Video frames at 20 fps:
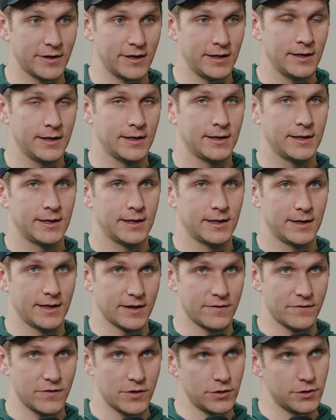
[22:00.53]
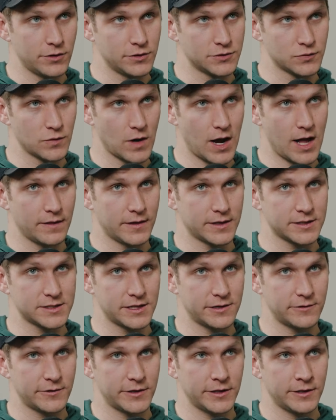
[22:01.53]
it. Like if you use raw
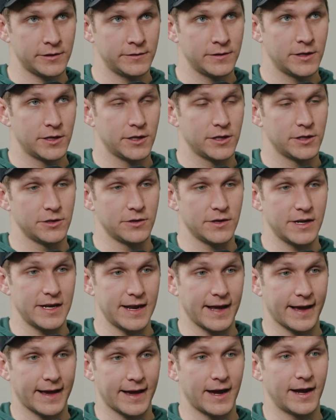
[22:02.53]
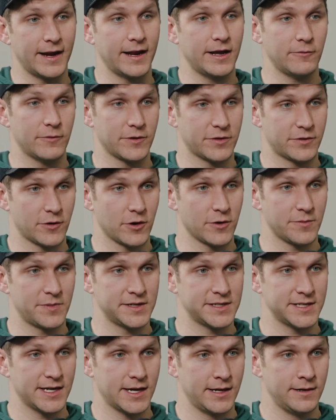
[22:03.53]
linseed oil, you need to cut it with
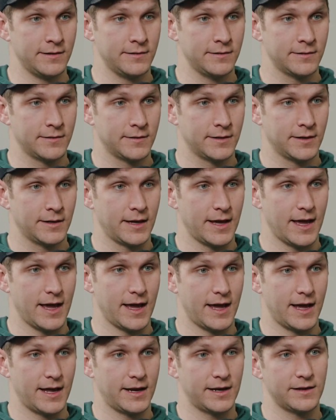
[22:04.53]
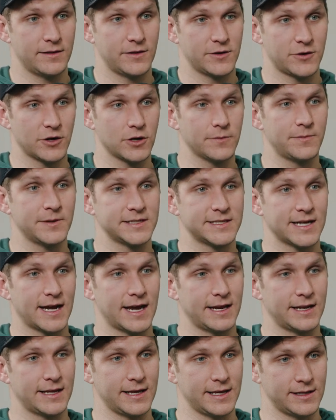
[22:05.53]
turpentine, and the
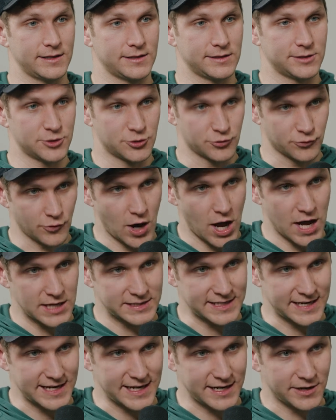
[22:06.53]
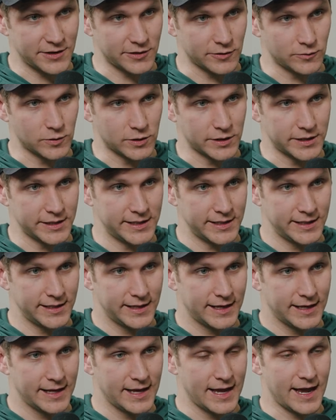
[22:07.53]
turpentine draws it into the wood,
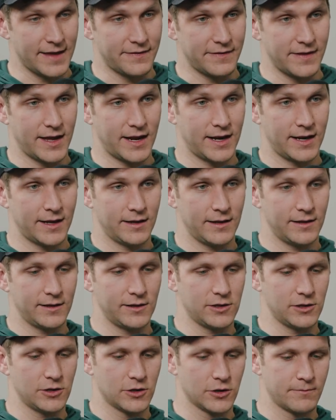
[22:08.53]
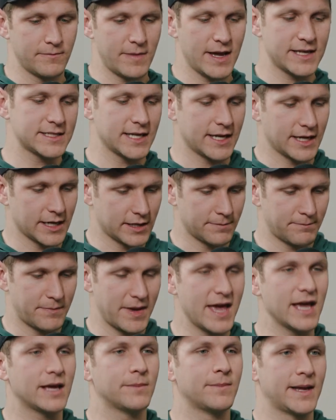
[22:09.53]
and then you're mixing a
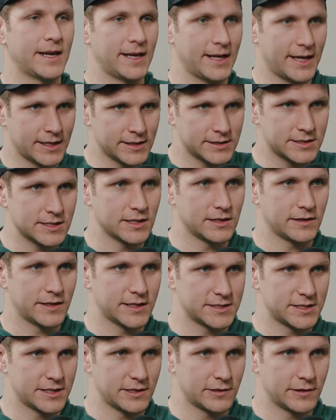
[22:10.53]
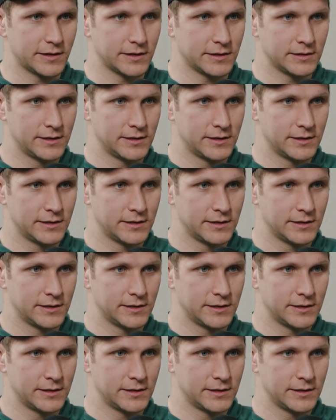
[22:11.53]
pigment into the linseed oil.